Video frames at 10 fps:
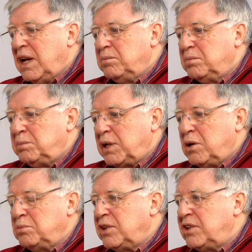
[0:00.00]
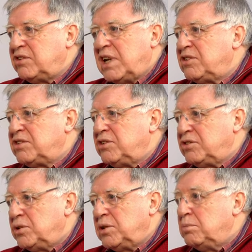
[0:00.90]
um, becomes a disaster
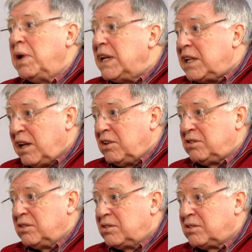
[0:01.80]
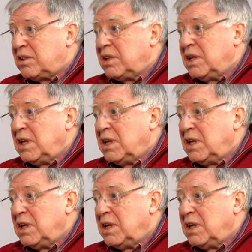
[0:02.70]
zone in many cases.